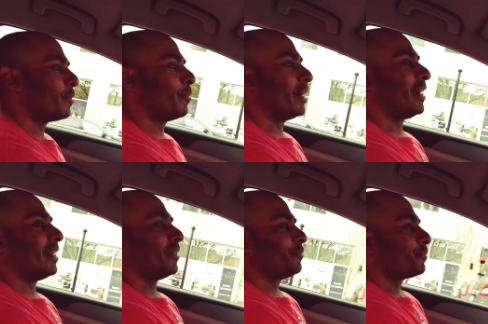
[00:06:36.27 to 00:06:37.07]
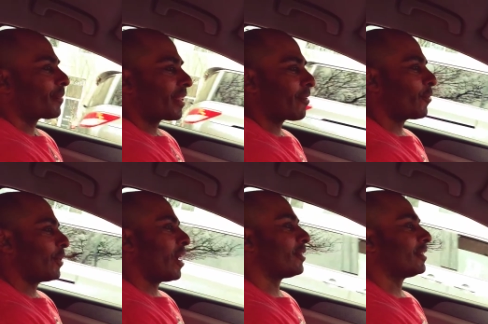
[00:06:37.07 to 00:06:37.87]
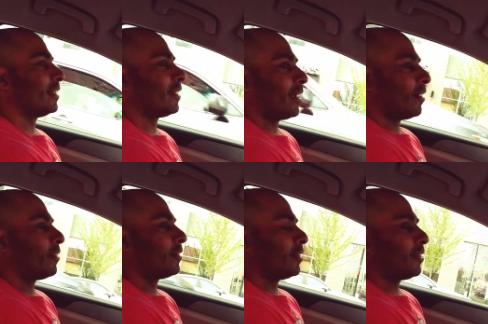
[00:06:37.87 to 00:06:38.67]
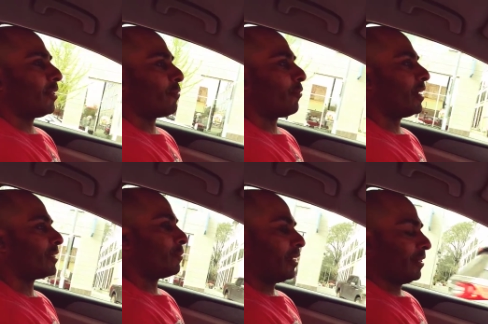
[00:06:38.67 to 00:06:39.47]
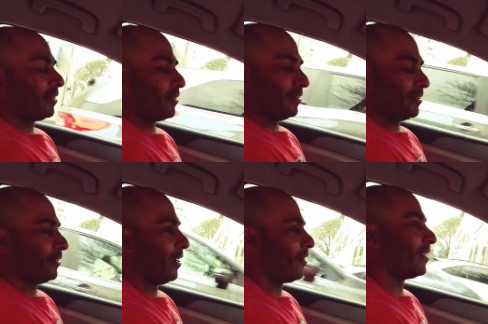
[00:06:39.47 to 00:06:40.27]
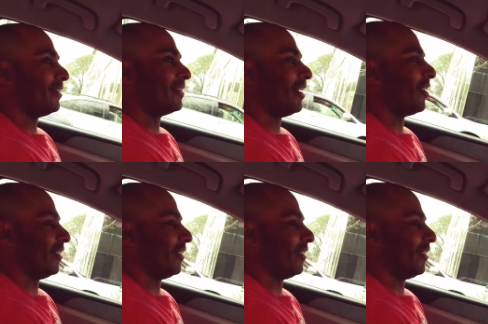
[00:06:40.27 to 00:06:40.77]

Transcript: But everyone else seeing like, oh, dude, you lift weights. I'm like, dude, how can you tell?